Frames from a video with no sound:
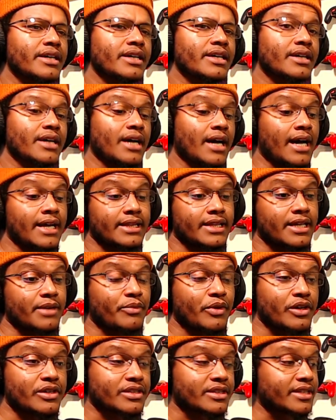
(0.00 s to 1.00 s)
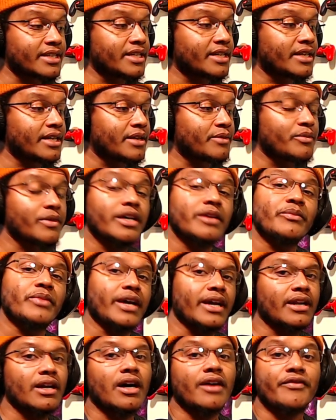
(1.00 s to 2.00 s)
I think personally it
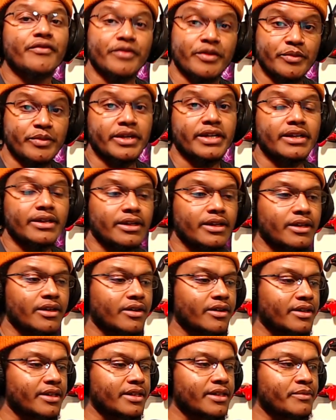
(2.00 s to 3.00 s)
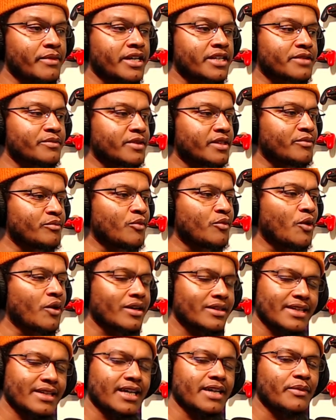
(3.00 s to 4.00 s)
paid off for me. It makes me more
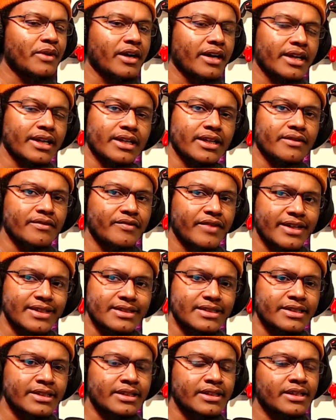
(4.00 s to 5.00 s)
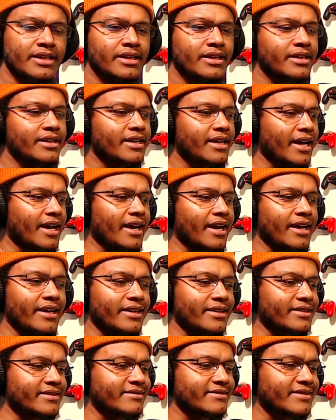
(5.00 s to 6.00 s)
excited about getting invested,
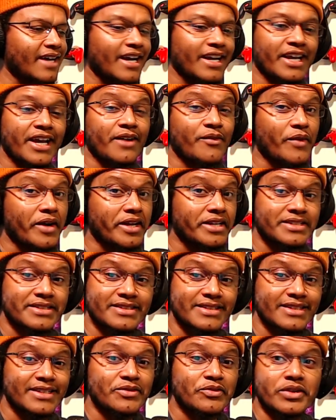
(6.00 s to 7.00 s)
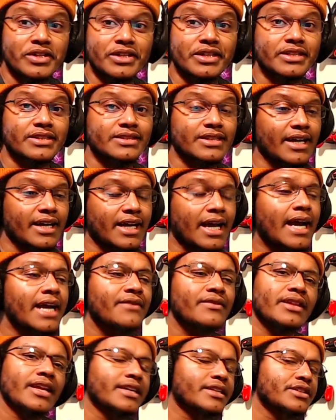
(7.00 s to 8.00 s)
and I can't wait to see what it looks like. I even
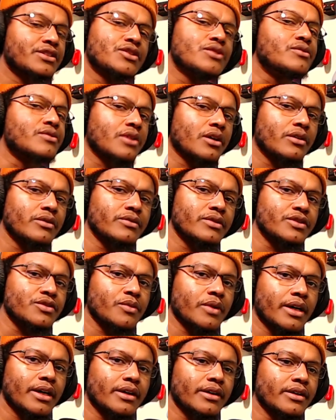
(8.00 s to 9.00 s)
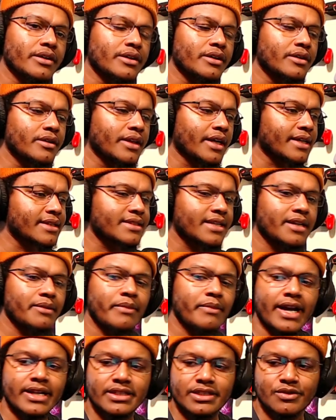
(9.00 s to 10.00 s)
like the two-tone as well. You know, like I said, it
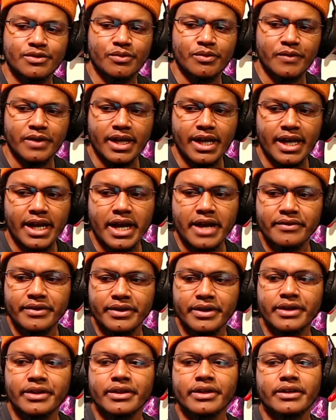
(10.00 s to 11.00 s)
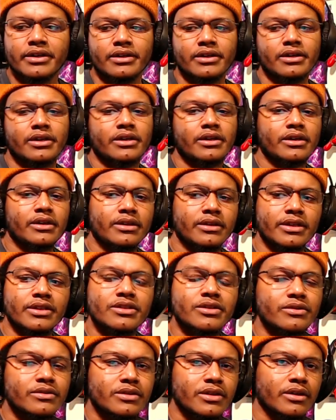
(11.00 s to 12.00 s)
matches what I have here, the
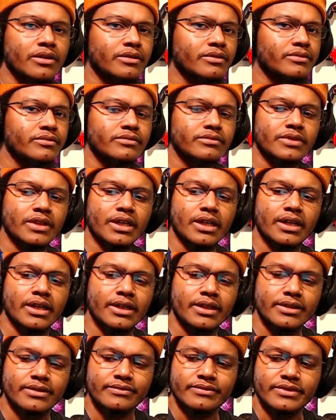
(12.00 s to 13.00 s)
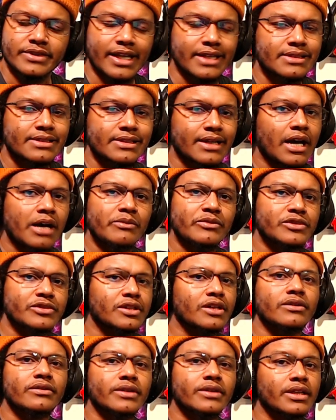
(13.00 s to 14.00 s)
two-tone desktop,
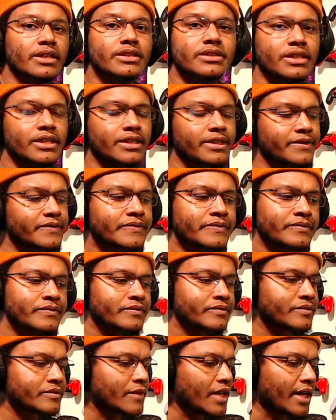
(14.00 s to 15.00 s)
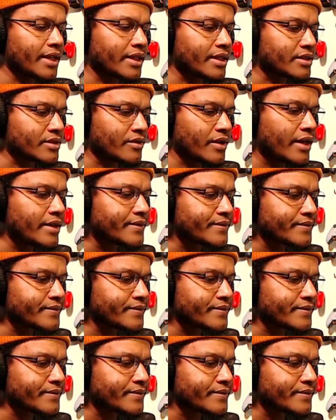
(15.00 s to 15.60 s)
so it looks good. I think it's great.